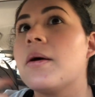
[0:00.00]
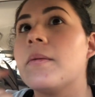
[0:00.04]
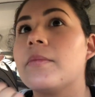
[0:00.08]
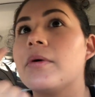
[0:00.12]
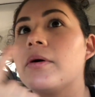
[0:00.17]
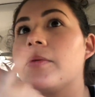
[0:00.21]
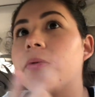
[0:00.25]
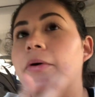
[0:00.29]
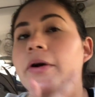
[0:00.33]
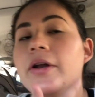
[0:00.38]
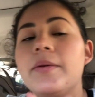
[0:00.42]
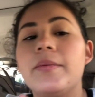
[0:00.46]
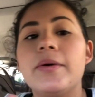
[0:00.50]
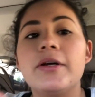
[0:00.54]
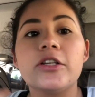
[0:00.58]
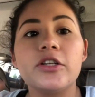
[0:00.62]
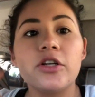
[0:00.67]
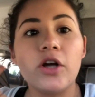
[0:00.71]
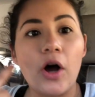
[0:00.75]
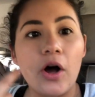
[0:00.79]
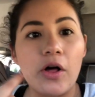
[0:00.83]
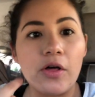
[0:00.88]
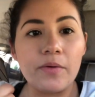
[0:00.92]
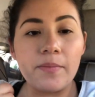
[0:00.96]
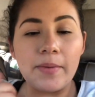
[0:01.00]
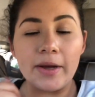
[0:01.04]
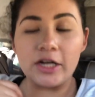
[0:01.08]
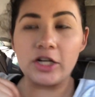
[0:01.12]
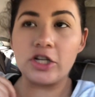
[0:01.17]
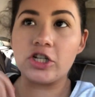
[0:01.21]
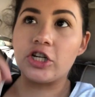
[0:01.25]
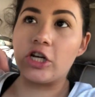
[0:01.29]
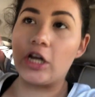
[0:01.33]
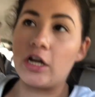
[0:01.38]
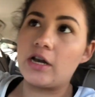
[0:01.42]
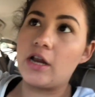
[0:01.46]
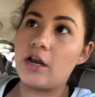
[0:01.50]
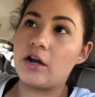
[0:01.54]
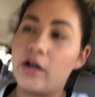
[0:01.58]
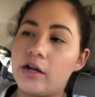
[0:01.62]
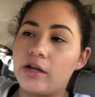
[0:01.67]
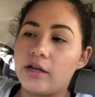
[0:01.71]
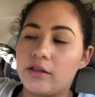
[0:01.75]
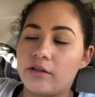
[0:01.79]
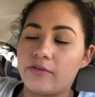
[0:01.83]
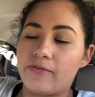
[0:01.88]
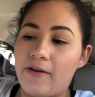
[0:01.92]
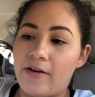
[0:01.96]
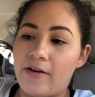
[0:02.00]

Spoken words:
But pretty much all of my chin area, the